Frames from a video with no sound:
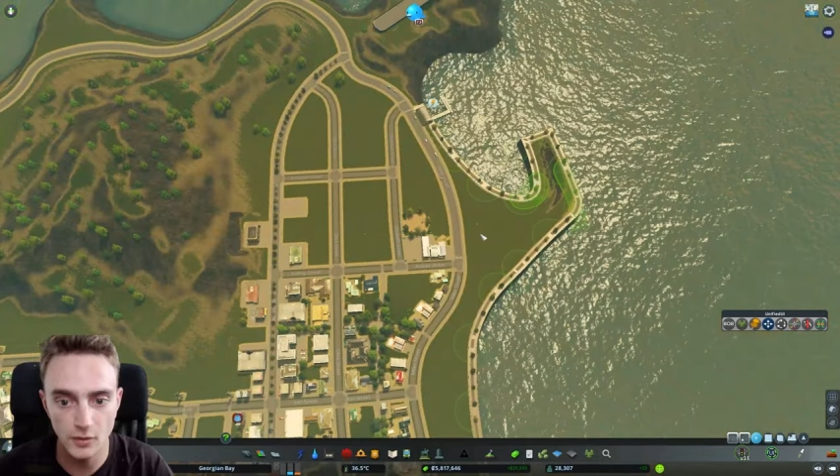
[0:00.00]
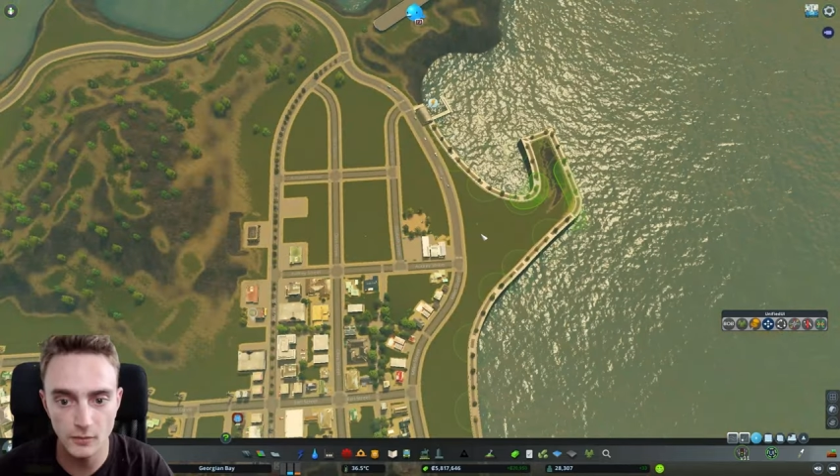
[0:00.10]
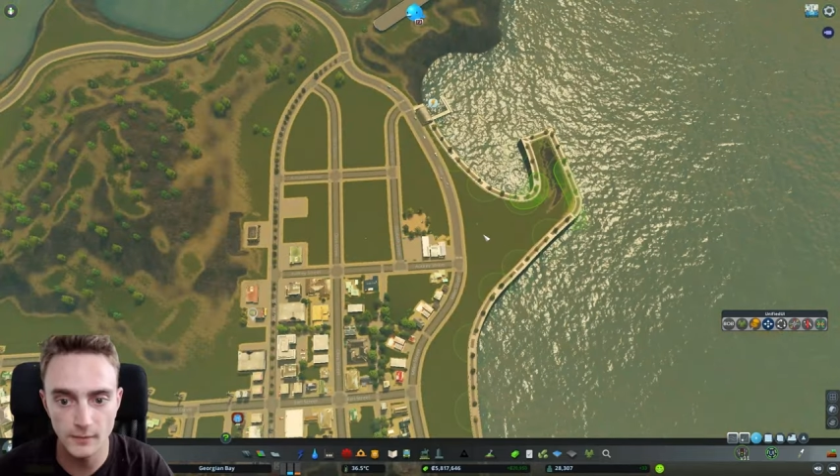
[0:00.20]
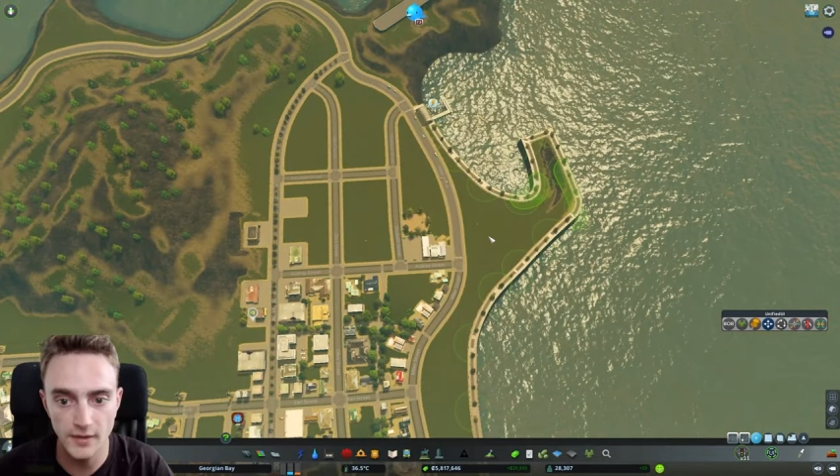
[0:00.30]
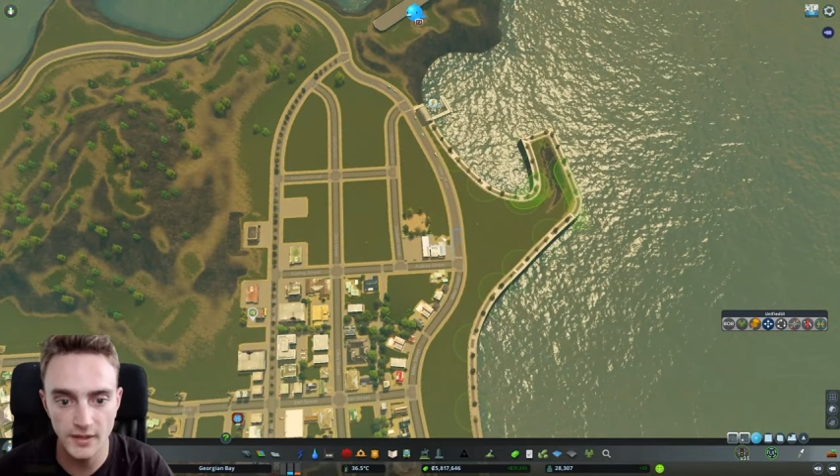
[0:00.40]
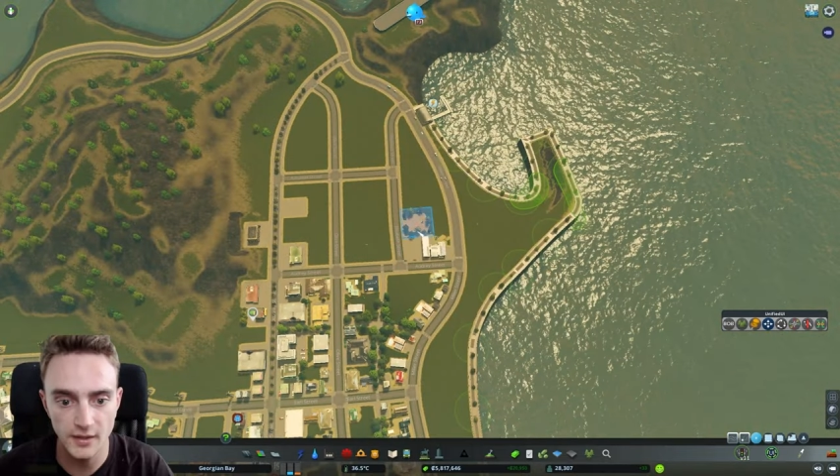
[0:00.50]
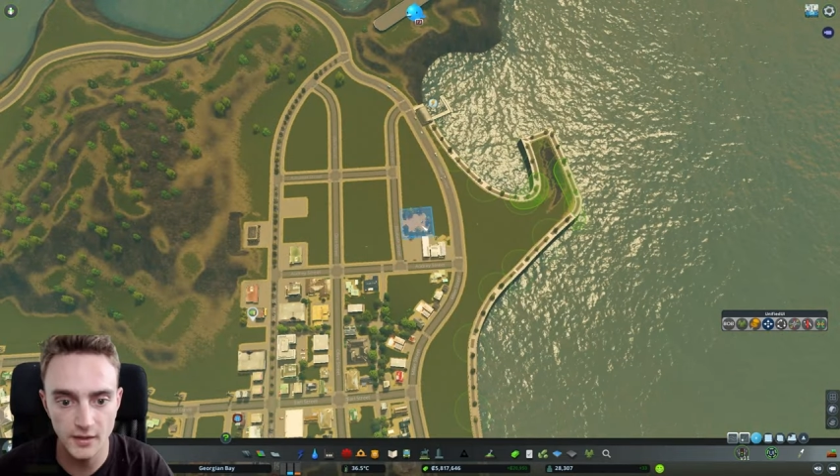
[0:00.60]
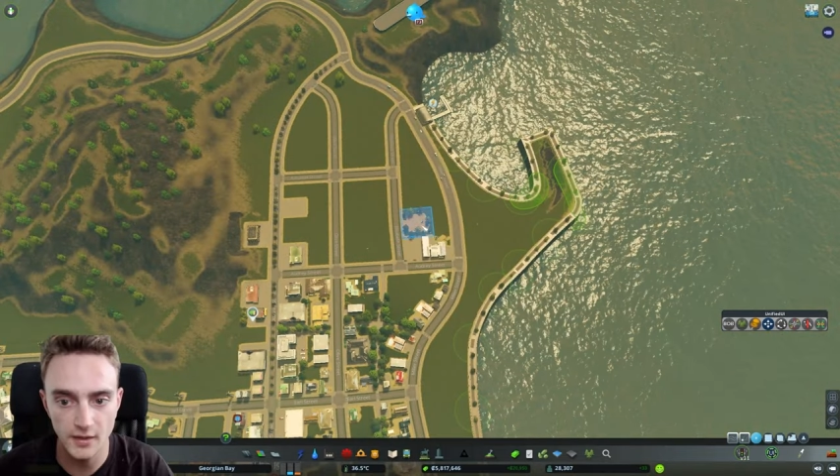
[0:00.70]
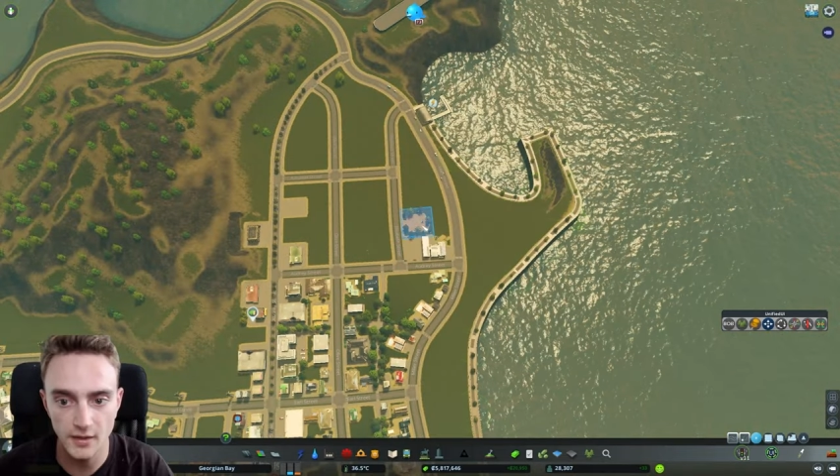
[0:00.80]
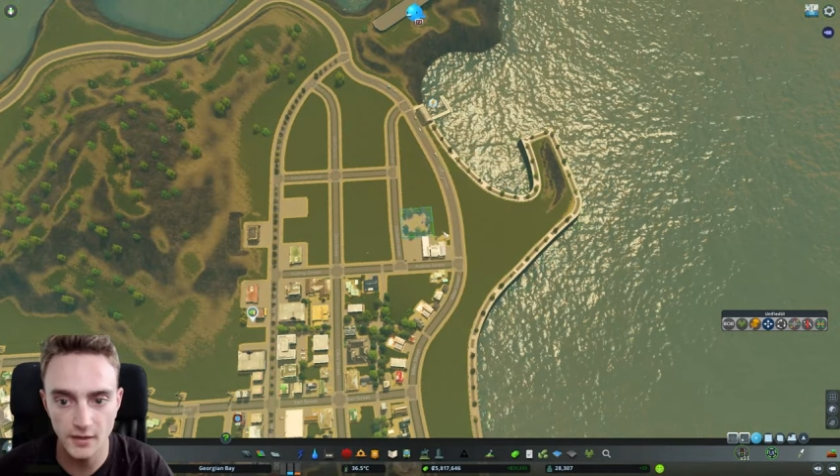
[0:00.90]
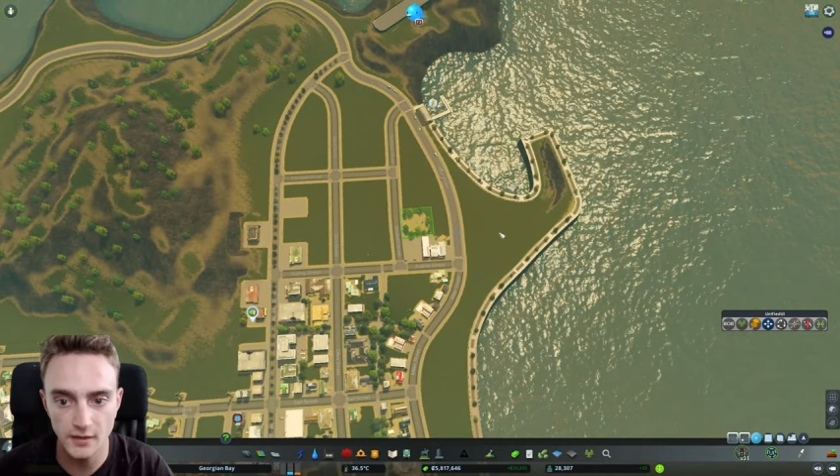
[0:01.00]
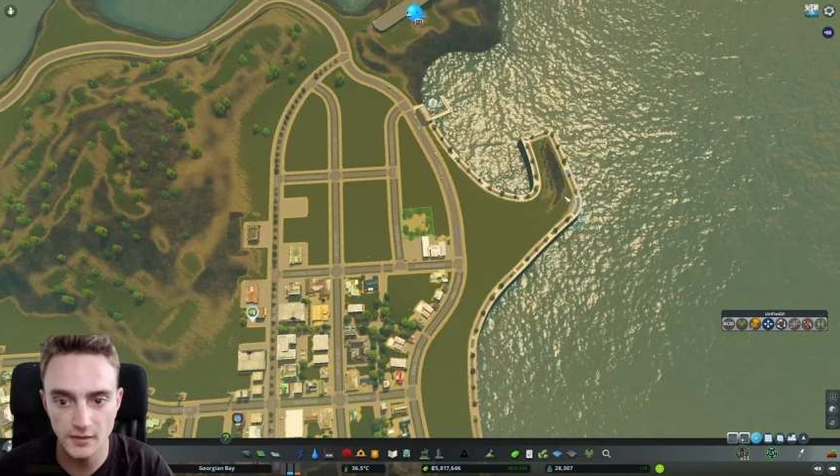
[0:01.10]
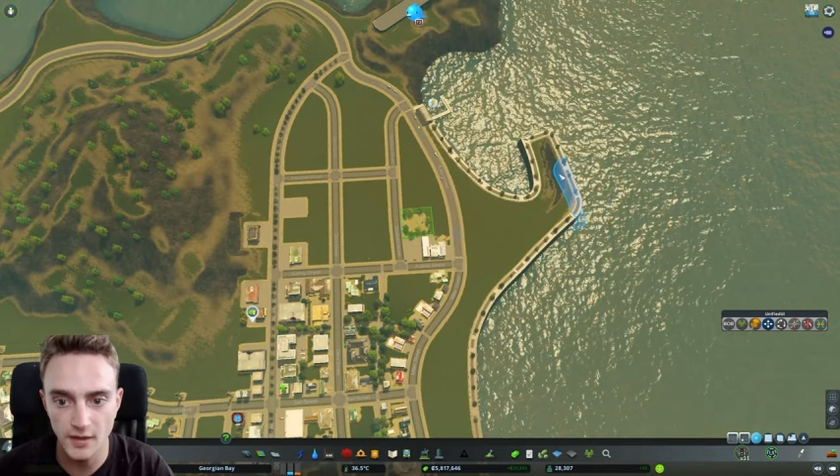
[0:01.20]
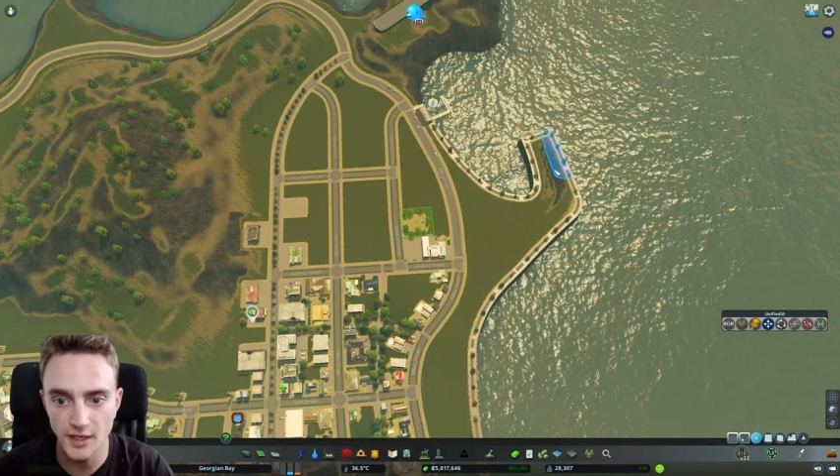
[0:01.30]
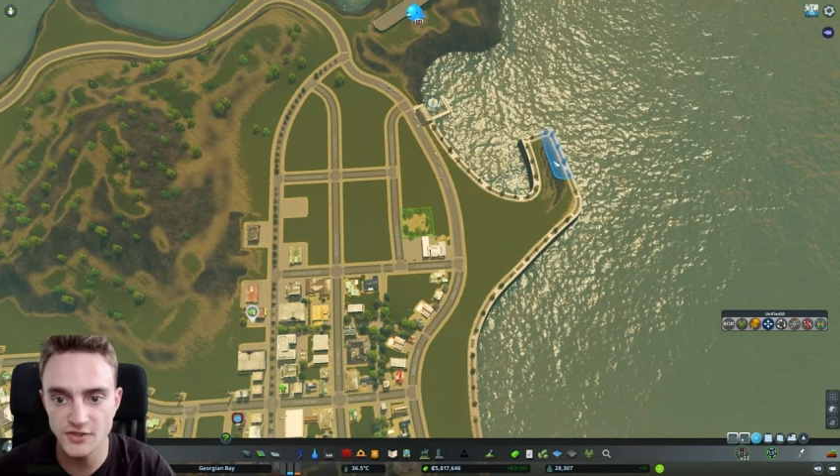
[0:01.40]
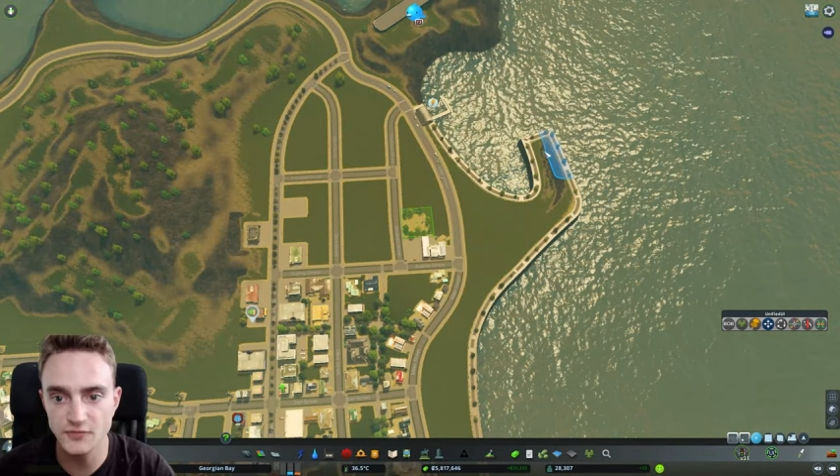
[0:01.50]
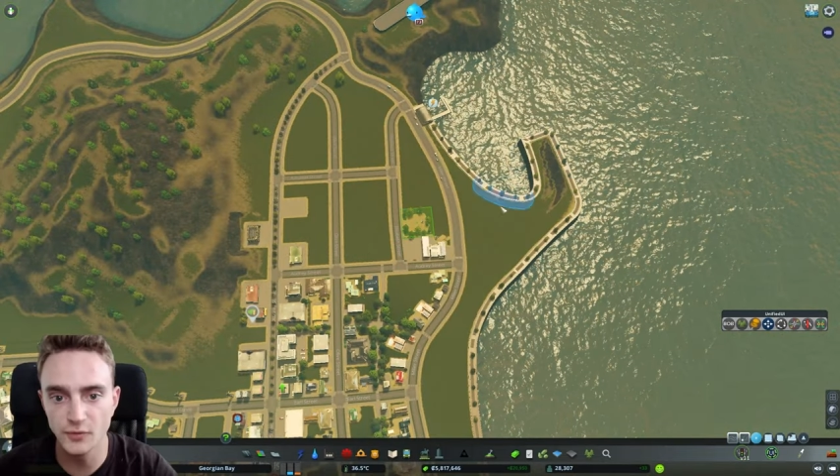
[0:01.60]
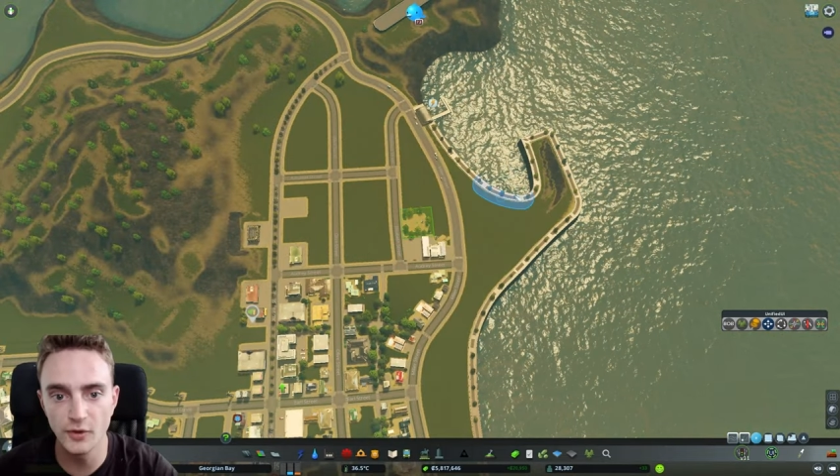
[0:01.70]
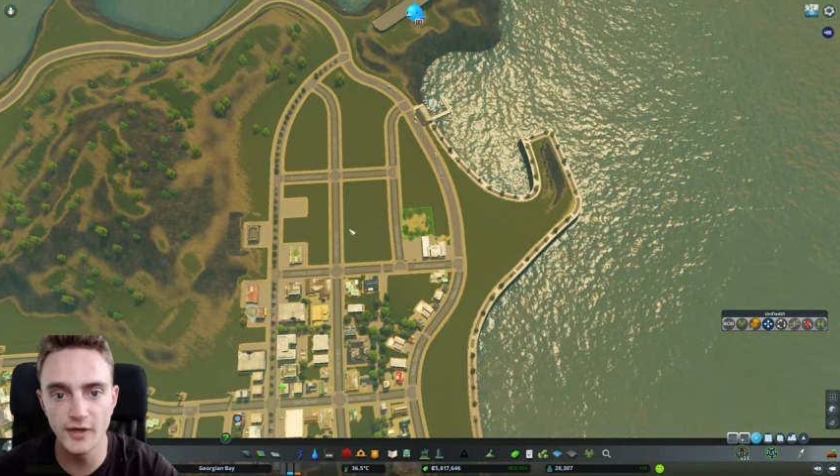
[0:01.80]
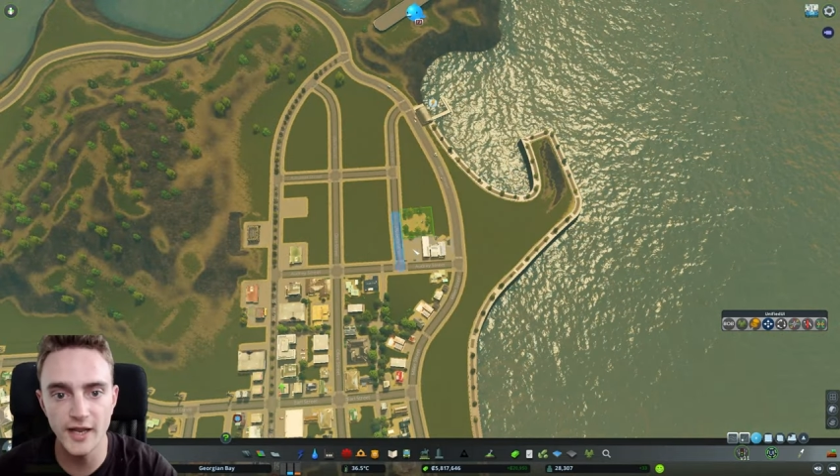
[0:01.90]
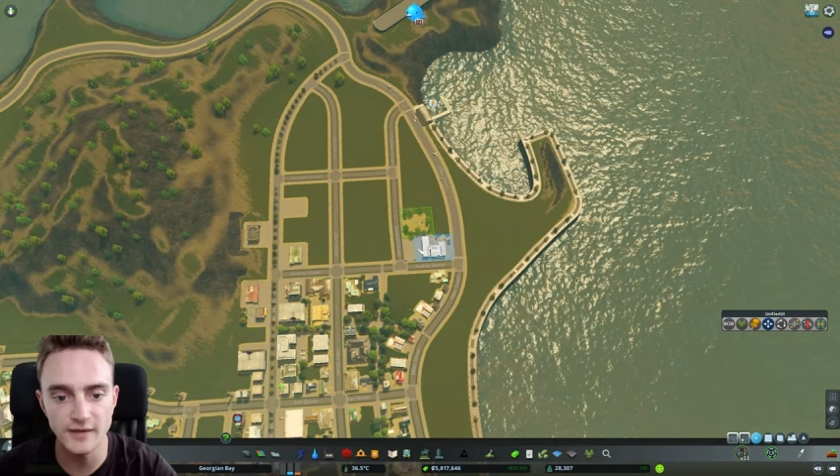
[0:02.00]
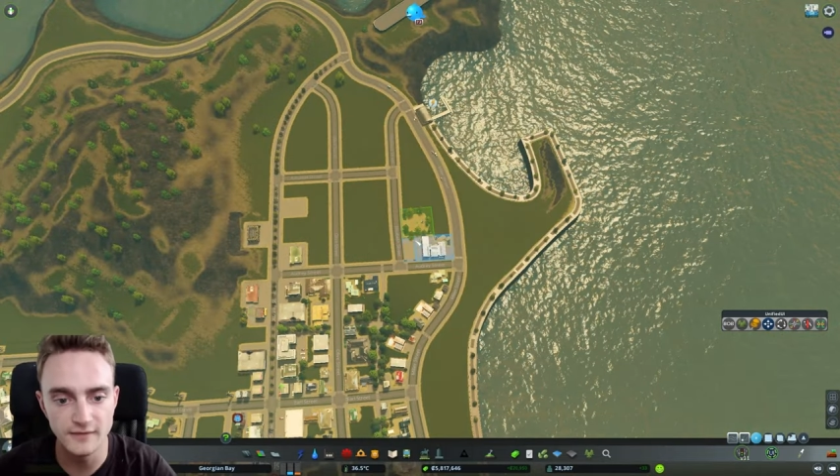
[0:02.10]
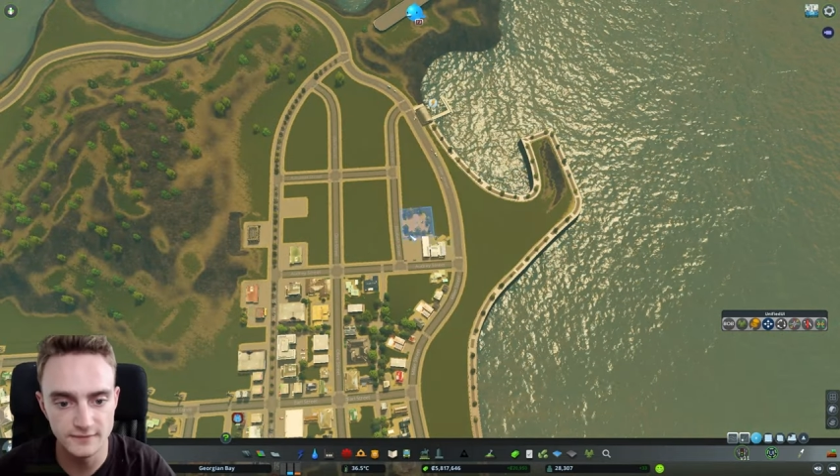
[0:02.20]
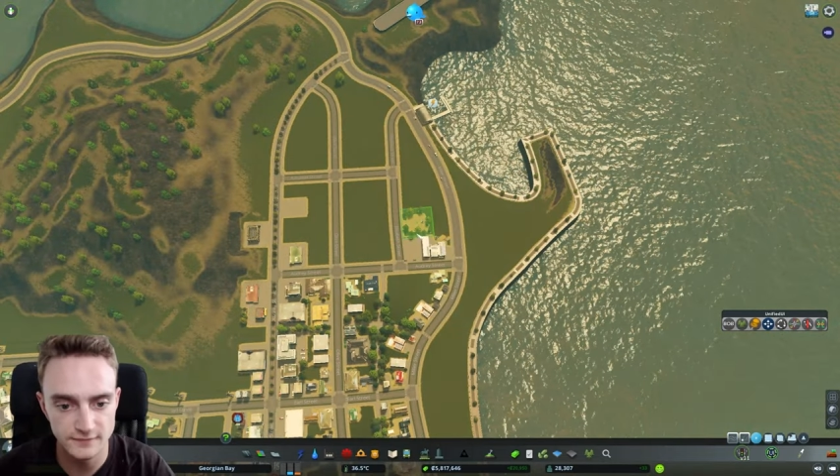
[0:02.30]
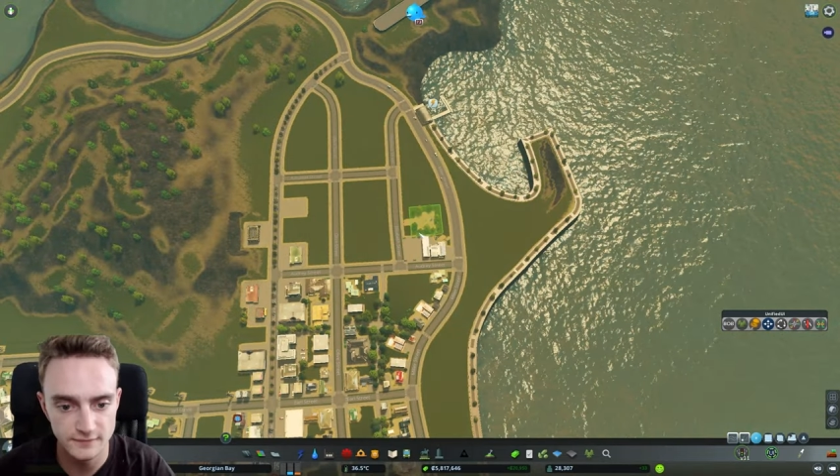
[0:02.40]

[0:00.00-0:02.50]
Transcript: Oh my god! I just ruined it.